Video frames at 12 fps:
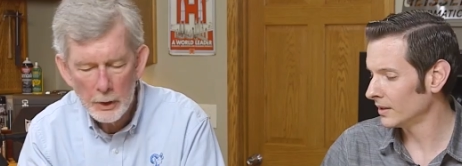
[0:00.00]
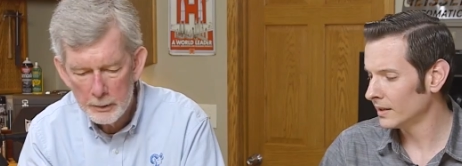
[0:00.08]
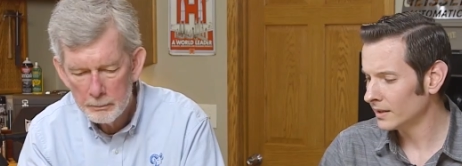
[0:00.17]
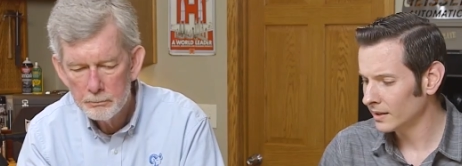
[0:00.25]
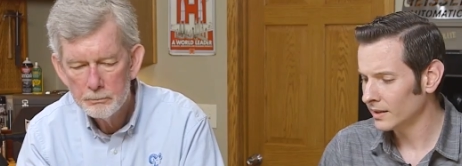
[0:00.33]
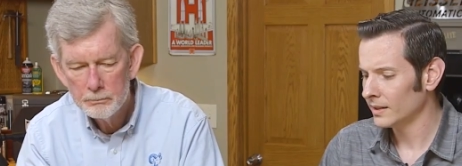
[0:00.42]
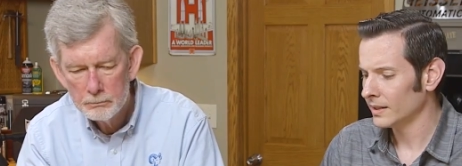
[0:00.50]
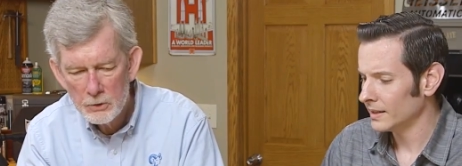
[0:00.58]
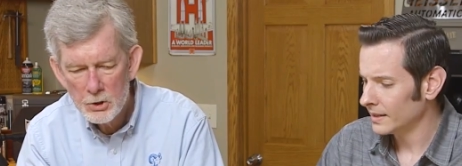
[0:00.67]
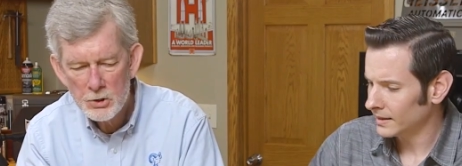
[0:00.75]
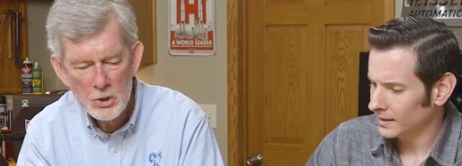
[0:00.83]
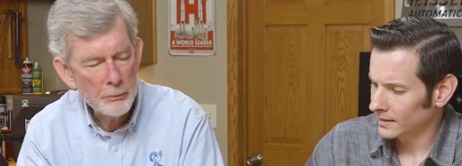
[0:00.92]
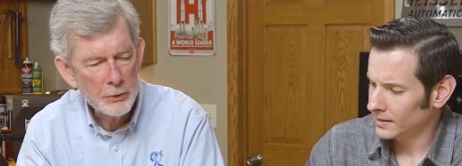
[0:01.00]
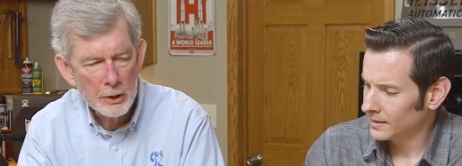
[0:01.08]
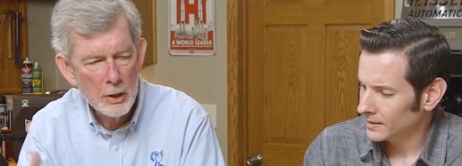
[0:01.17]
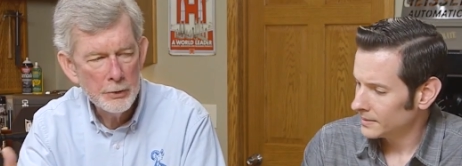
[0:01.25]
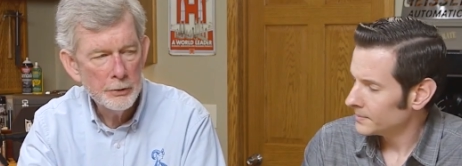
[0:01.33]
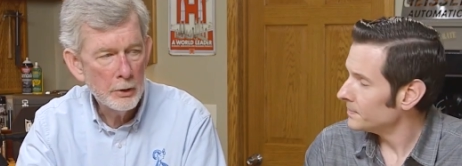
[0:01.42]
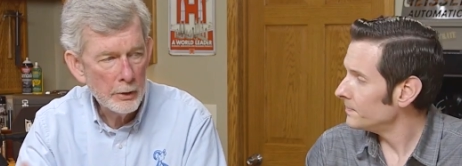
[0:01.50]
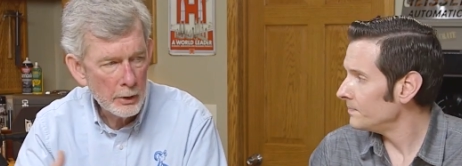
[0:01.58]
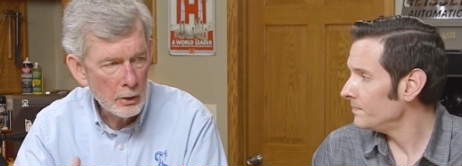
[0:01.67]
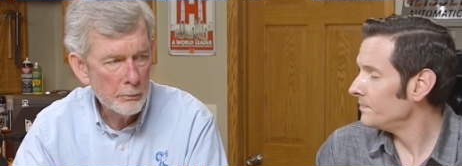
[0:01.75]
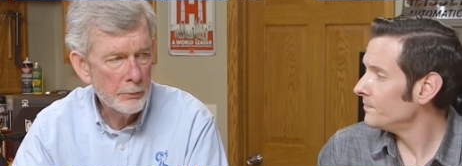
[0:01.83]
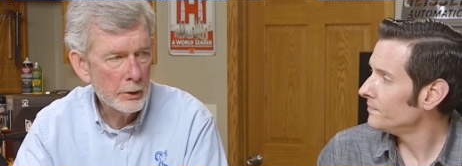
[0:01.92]
Speaker 1: Right.
Speaker 2: Just something on there to
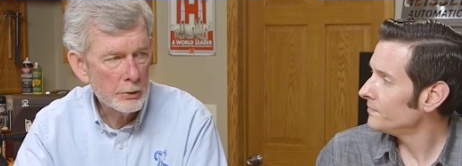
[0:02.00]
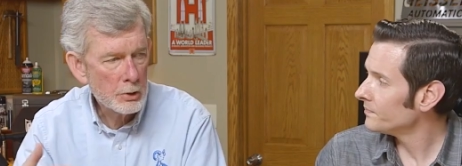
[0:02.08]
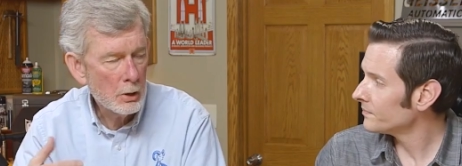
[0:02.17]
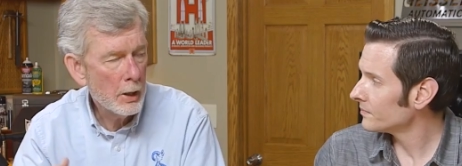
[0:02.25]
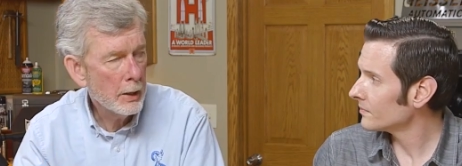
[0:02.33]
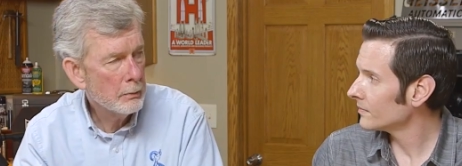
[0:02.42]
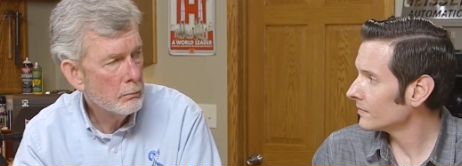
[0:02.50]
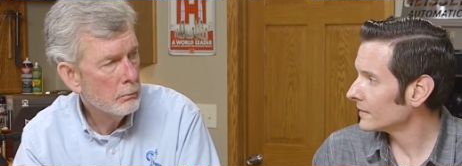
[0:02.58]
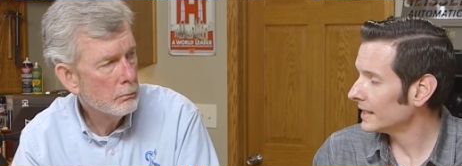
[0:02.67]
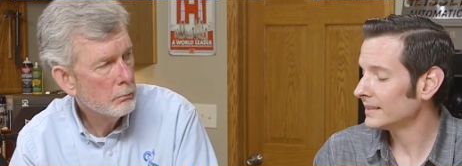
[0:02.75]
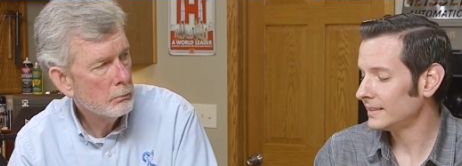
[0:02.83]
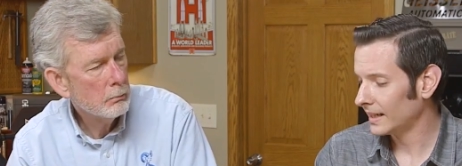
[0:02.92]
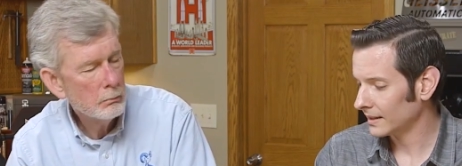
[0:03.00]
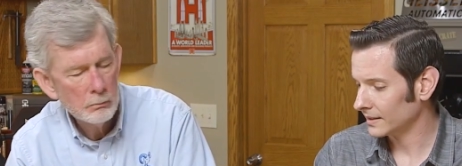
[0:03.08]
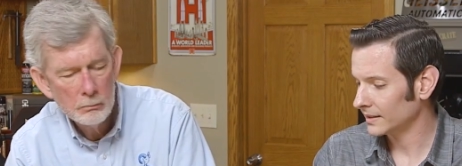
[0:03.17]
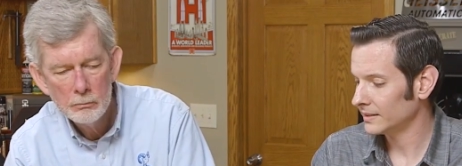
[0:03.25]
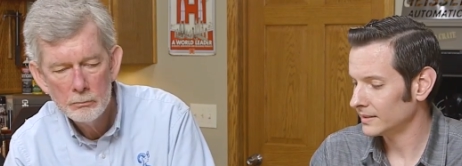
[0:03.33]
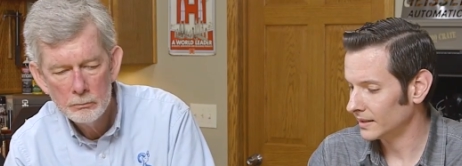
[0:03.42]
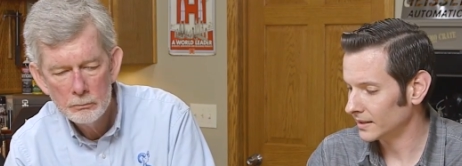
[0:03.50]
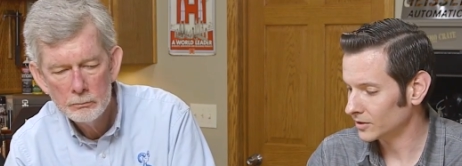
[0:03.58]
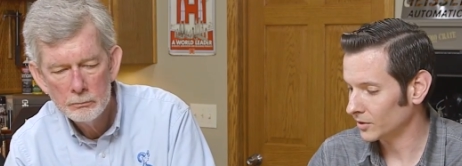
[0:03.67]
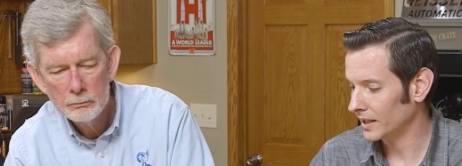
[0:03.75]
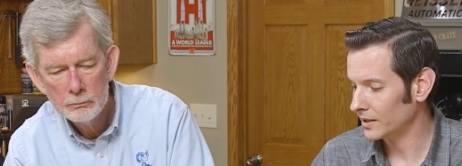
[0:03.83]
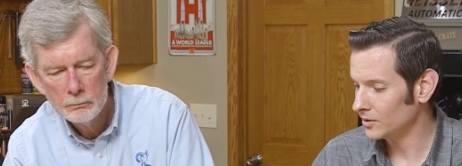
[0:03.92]
help things slide.
Speaker 1: Exactly.
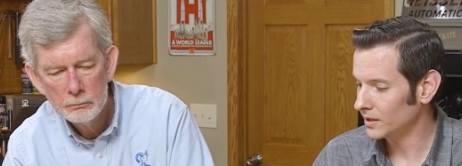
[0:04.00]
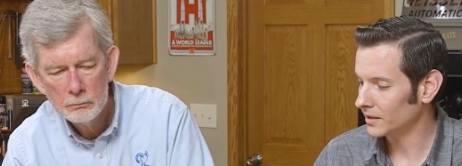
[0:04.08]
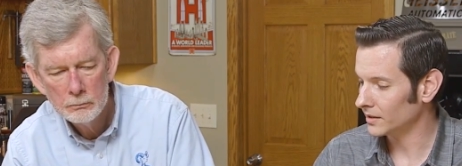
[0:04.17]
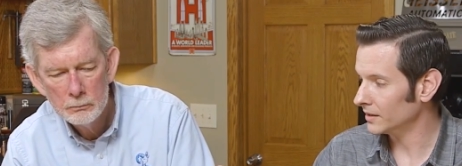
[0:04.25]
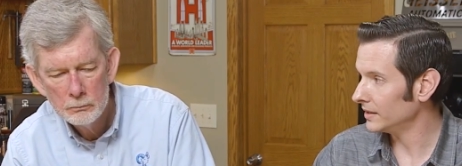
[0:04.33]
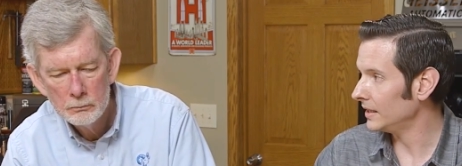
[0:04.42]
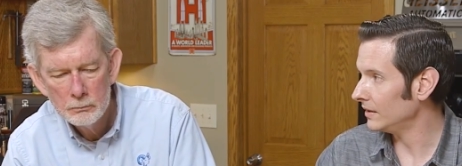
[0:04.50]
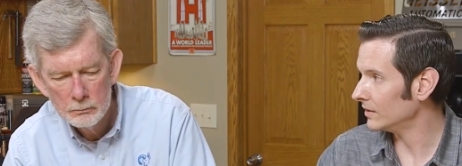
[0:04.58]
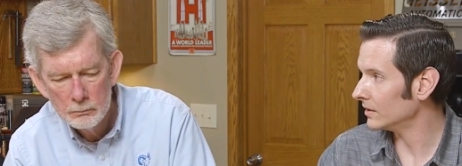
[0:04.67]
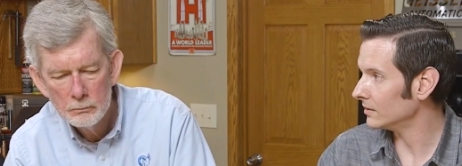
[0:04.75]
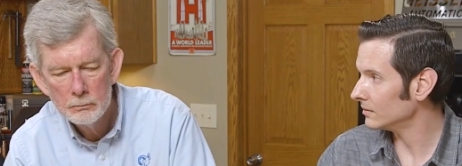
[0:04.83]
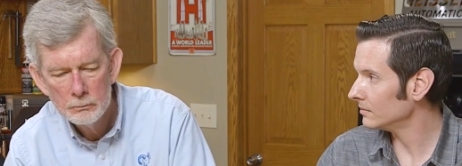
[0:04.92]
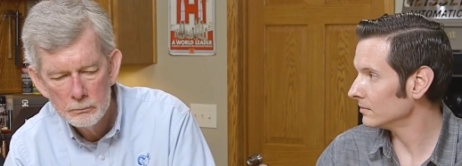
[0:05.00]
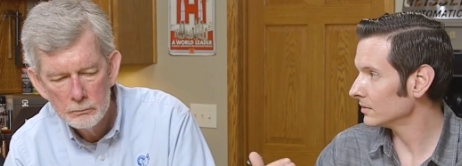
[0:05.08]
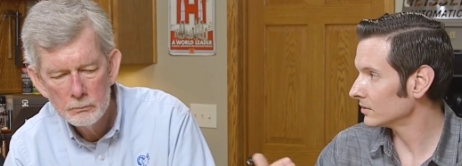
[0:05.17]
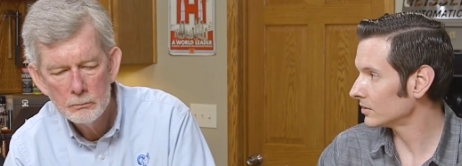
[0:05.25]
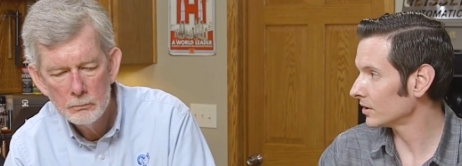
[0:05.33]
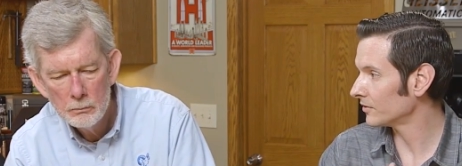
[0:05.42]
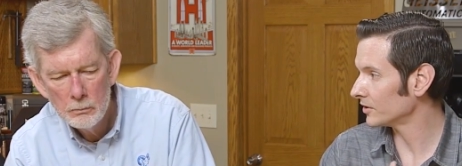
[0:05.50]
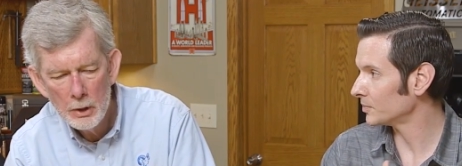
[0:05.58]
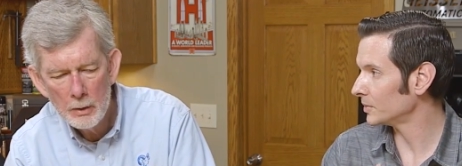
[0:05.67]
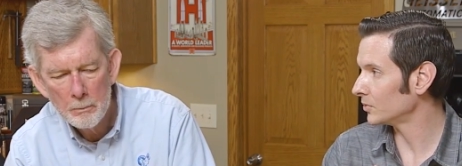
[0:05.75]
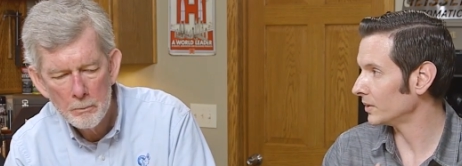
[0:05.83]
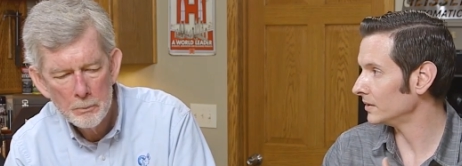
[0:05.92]
So that you get a good even surface
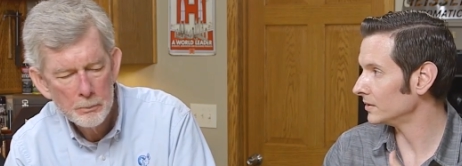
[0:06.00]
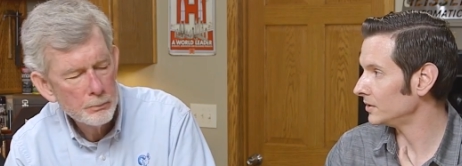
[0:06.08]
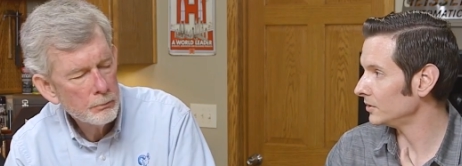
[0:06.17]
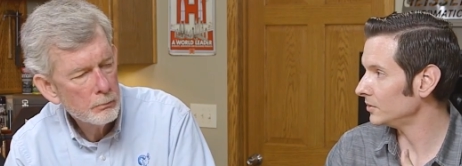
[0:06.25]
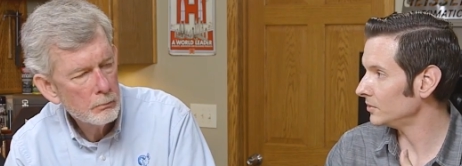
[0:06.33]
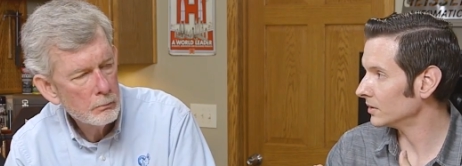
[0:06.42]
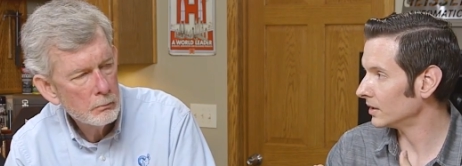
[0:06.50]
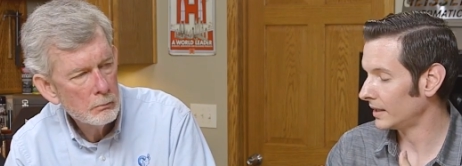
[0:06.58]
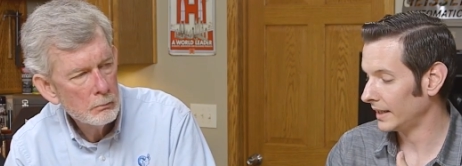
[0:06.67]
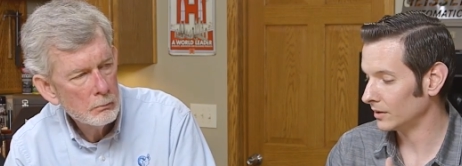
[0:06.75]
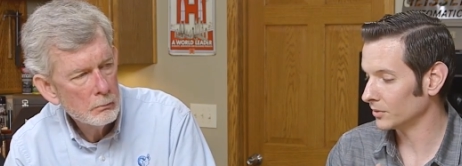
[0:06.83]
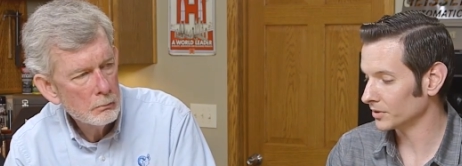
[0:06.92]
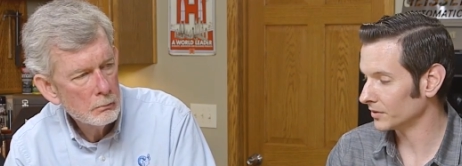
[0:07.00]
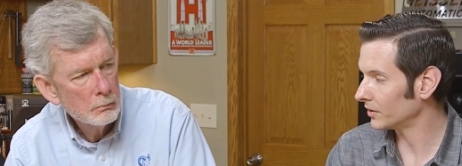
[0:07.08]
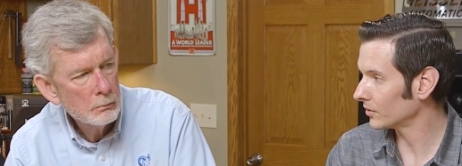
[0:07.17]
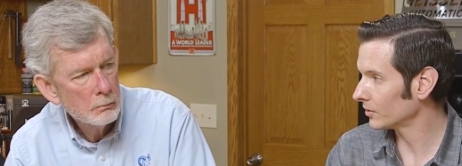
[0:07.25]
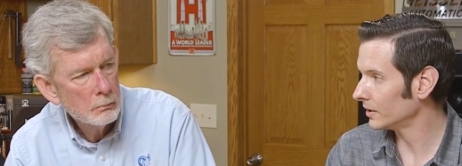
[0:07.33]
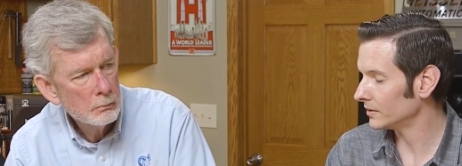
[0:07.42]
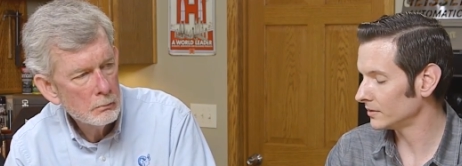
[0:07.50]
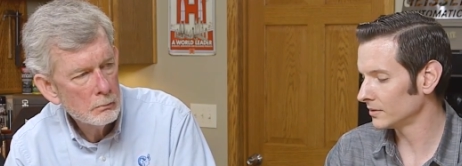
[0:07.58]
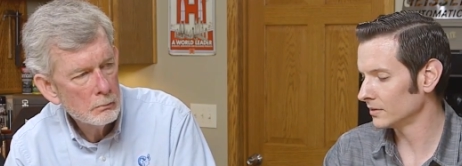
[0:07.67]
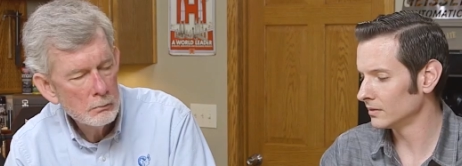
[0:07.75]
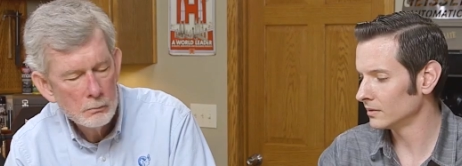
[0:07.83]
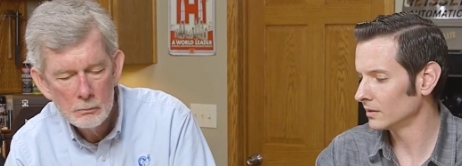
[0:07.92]
between the two angles of the threads.